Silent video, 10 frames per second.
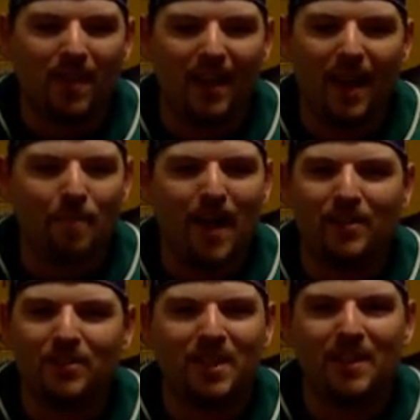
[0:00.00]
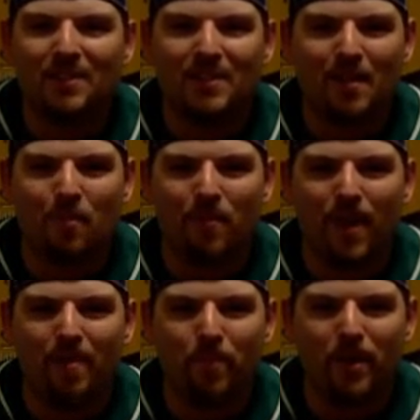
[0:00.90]
not just saying this because I'm a
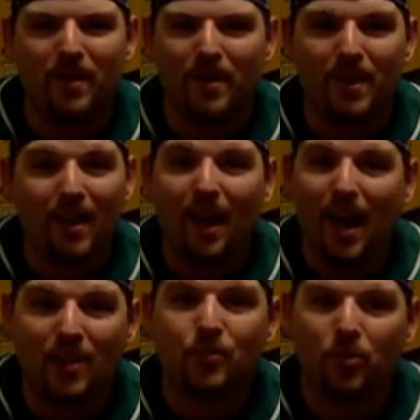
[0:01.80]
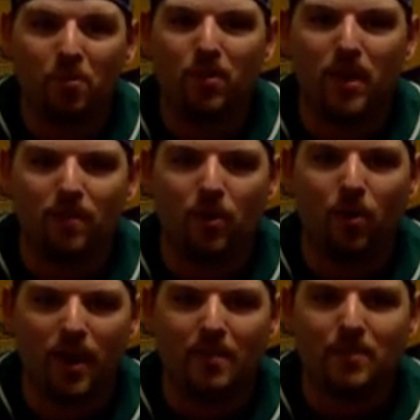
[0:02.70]
fan, but I truly believe
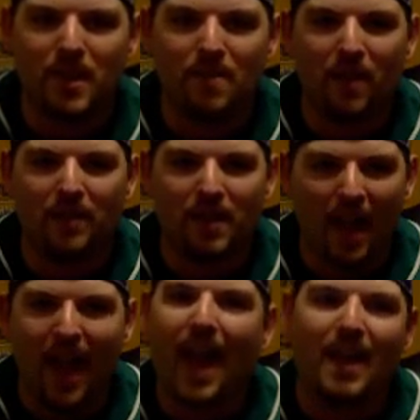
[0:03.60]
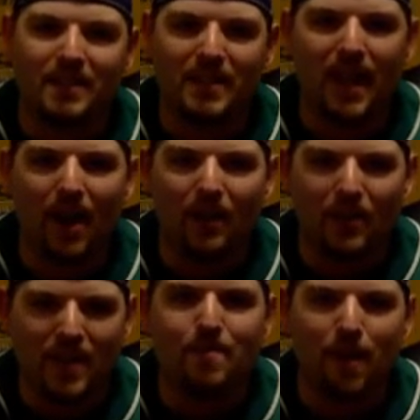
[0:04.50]
Notre Dame's defense, hands down,
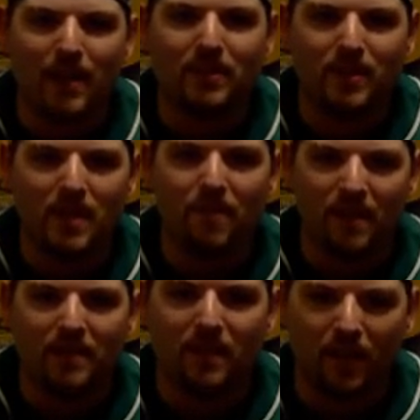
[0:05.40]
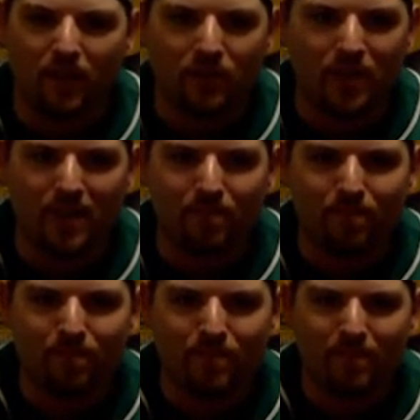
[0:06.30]
the best defense in the country.
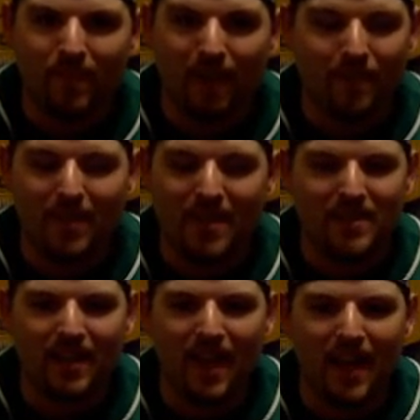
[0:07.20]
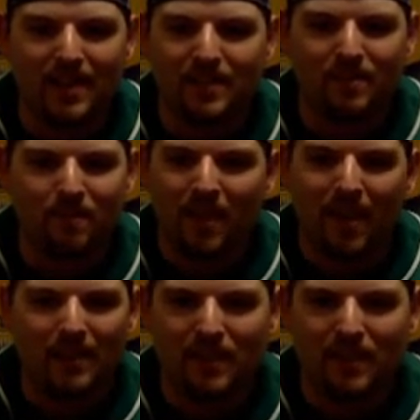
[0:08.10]
I mean, these guys, as I